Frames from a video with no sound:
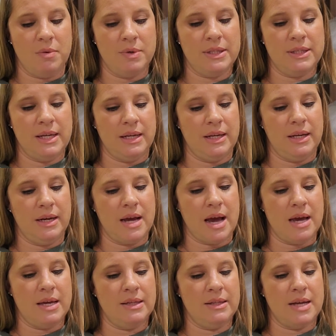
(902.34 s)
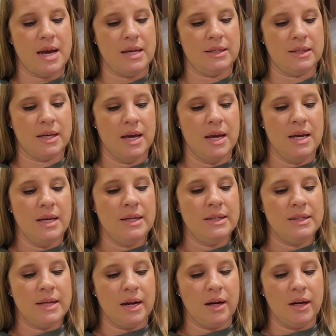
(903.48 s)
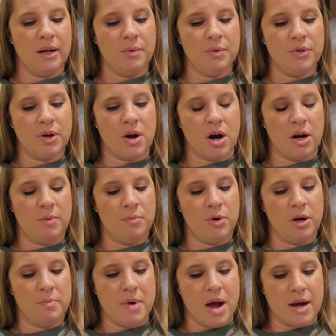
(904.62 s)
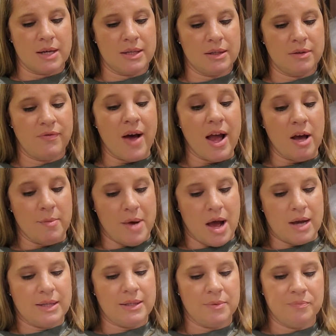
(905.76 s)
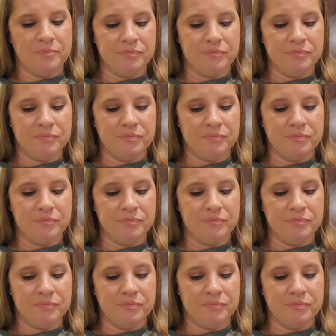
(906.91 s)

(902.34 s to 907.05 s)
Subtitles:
was standing at his desk, staring with a cardboard file box.